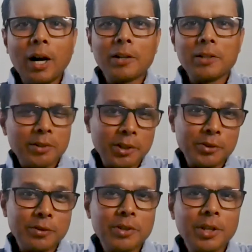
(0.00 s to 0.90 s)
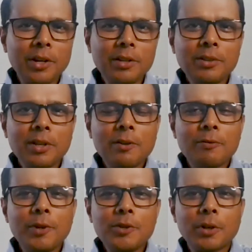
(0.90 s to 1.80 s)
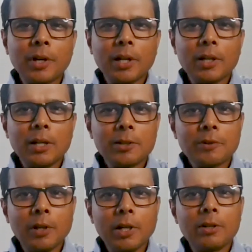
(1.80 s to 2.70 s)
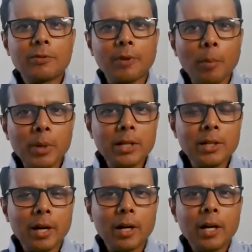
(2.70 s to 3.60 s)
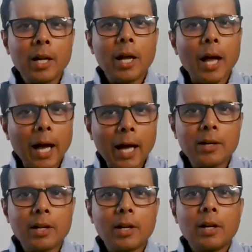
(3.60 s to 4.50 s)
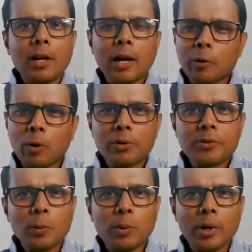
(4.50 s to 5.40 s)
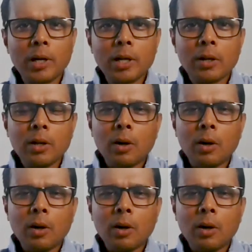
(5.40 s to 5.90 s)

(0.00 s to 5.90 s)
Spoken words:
a discussion series featuring industry leaders from India and across the world